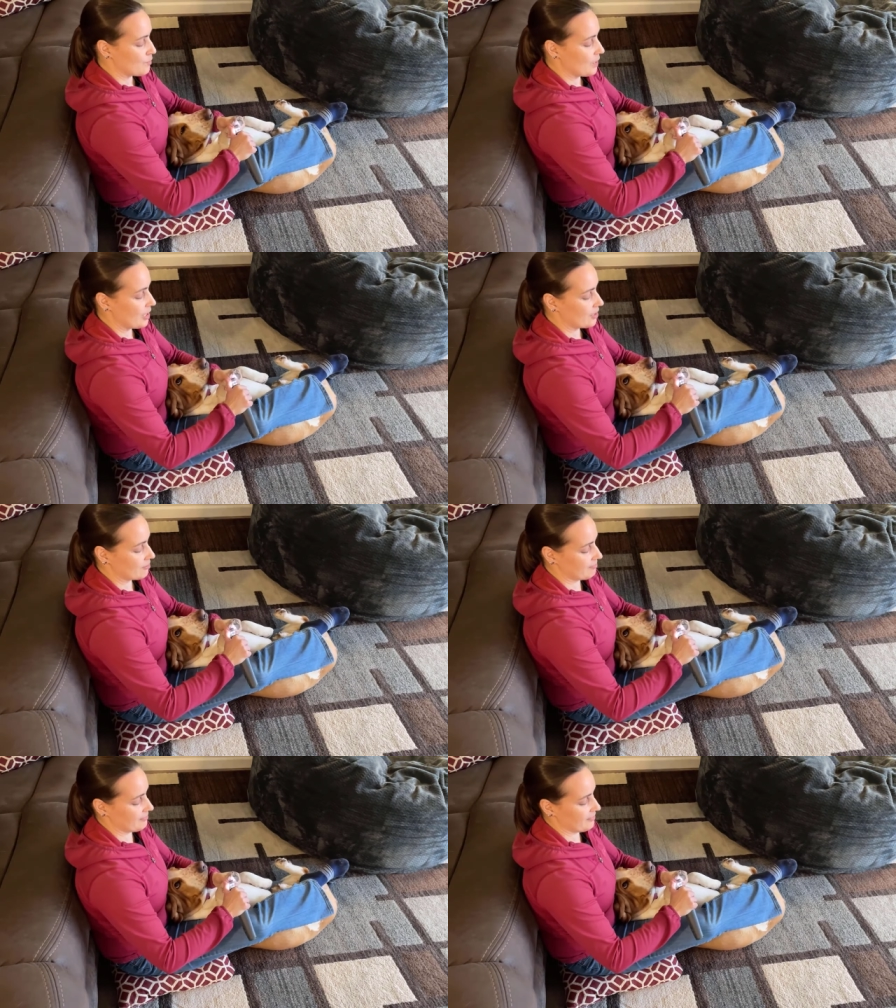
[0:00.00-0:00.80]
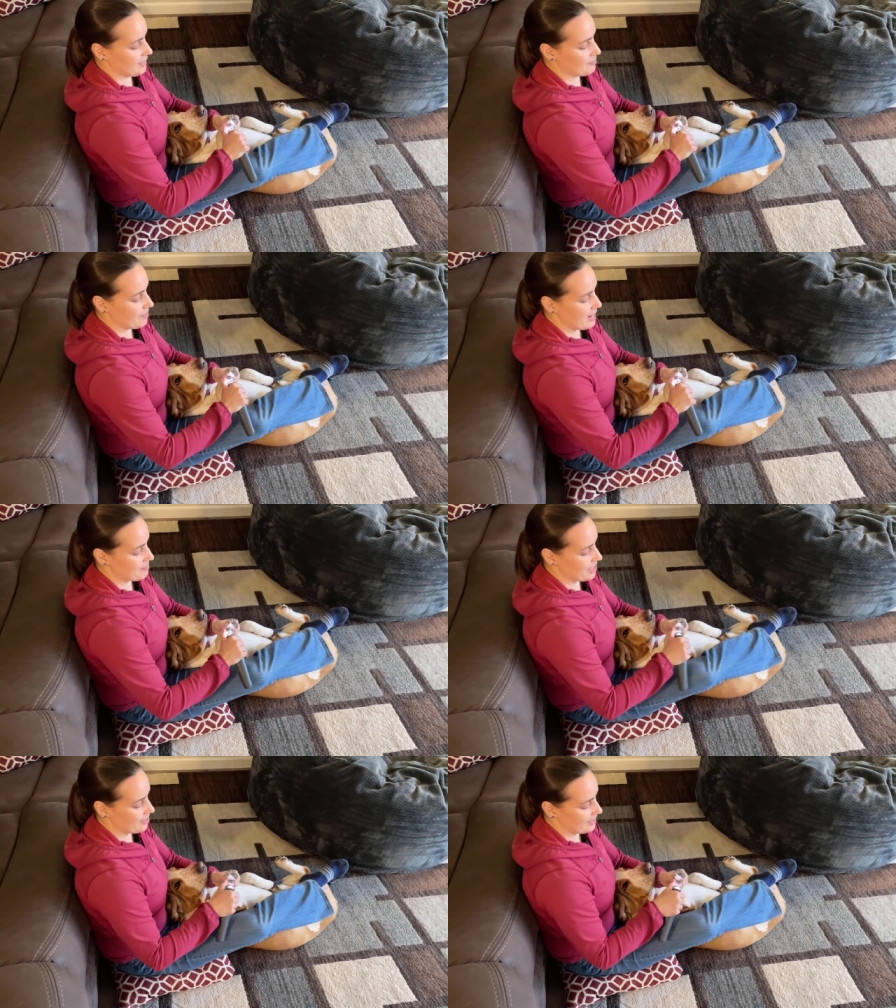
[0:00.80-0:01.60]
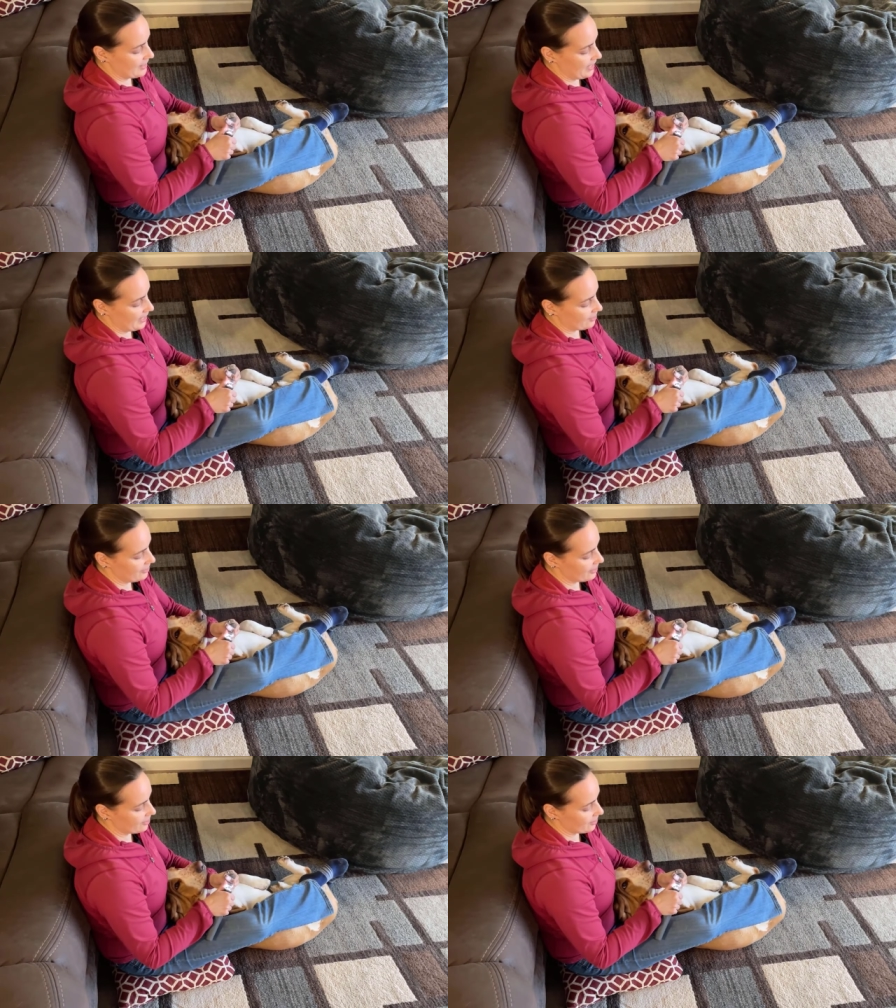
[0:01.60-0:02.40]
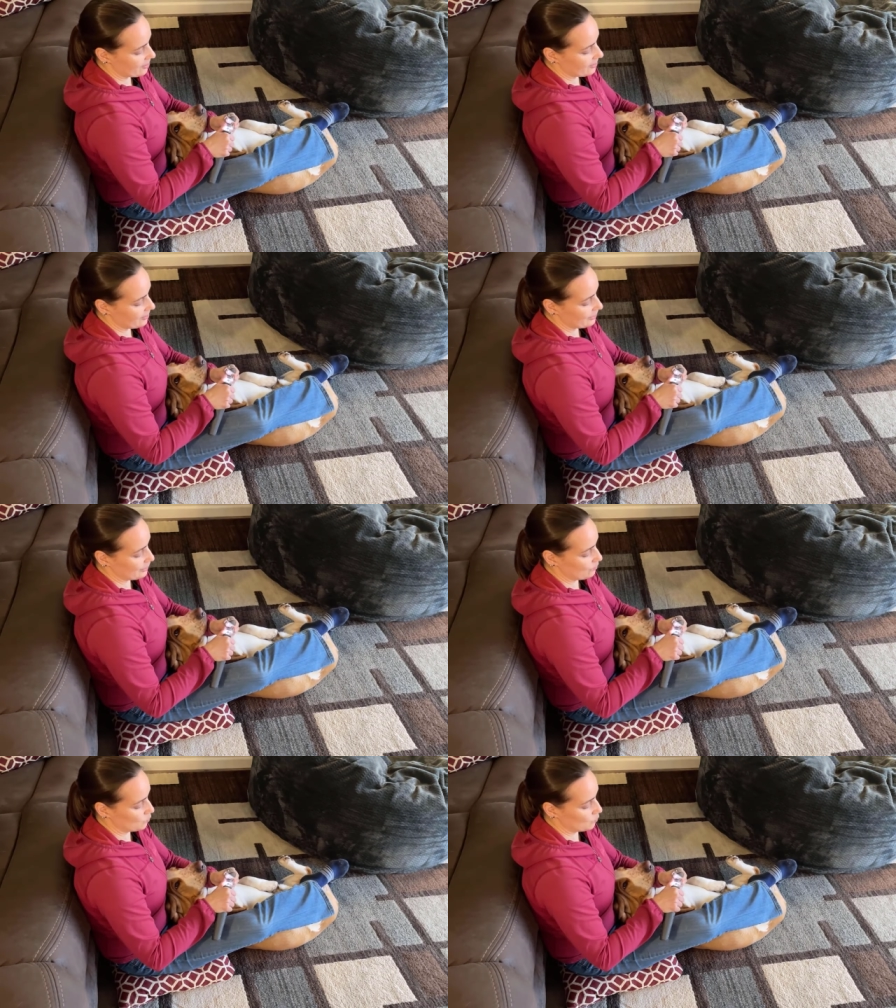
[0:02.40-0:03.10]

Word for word: where I'm wrapping her in that. Good girl.